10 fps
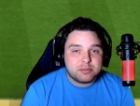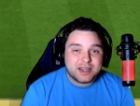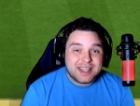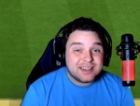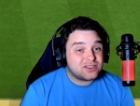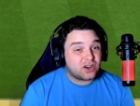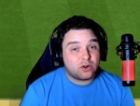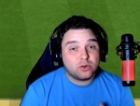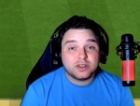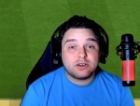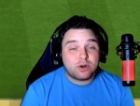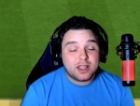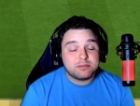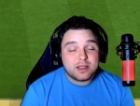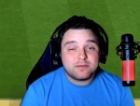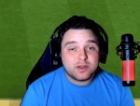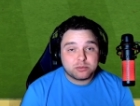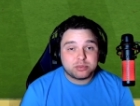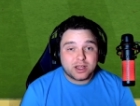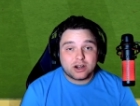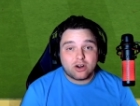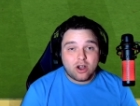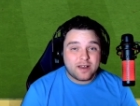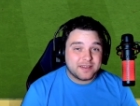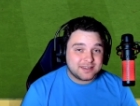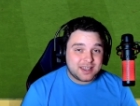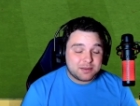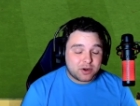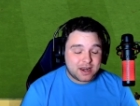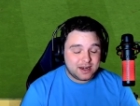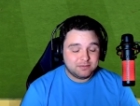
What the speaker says: but he is our only right midfield player on the team right